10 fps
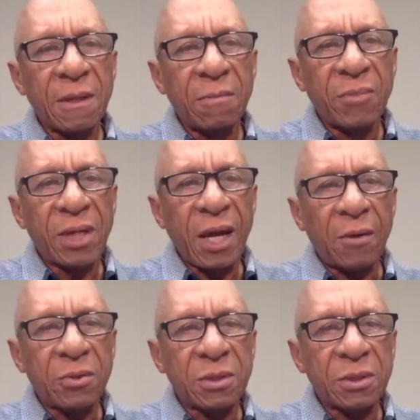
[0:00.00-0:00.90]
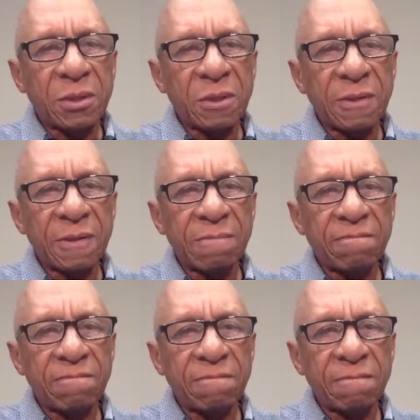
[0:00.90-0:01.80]
but I was
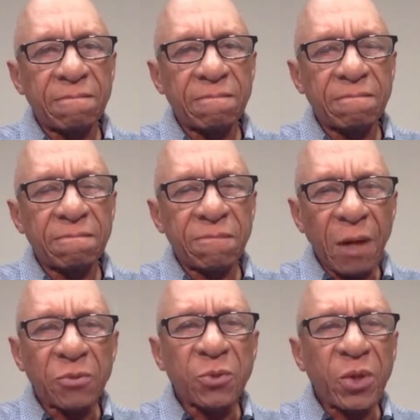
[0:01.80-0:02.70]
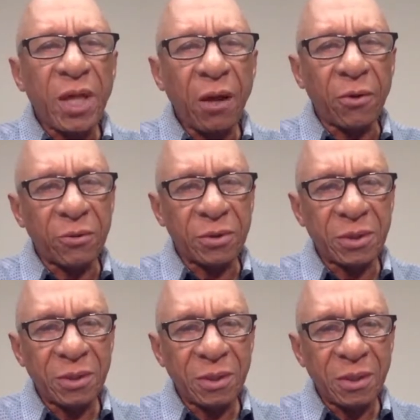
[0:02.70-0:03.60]
really hurt.
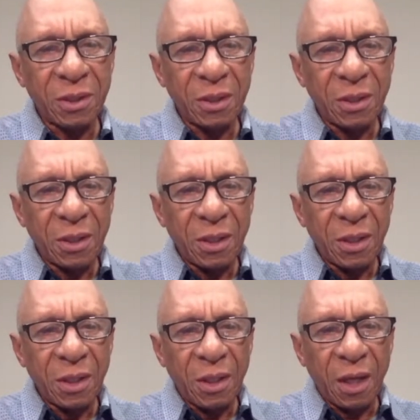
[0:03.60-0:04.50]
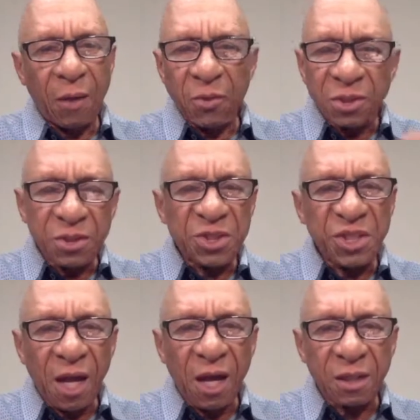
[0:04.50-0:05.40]
I wasn't
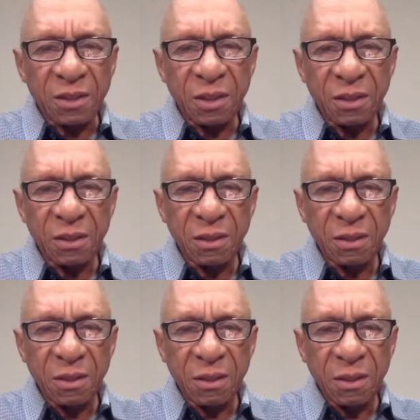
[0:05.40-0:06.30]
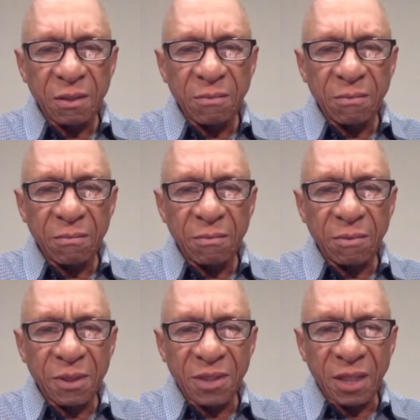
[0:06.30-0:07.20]
shocked,
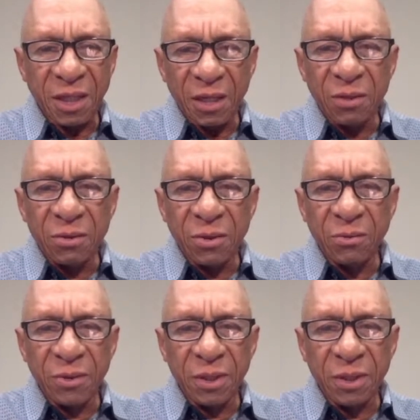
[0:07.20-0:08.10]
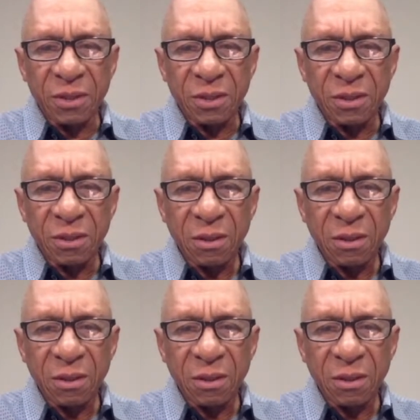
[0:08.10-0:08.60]
because I kind of knew this,